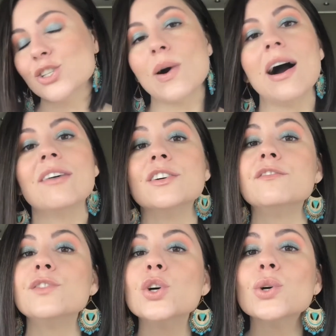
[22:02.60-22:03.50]
so I'll have a
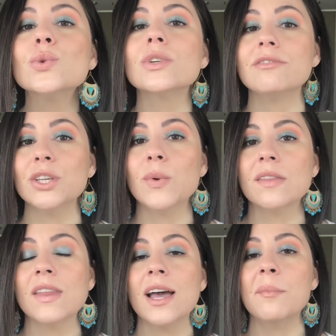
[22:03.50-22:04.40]
full review
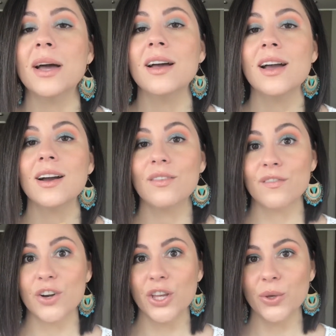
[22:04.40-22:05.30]
on them
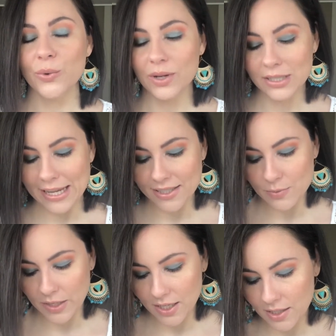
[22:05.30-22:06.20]
for you next week.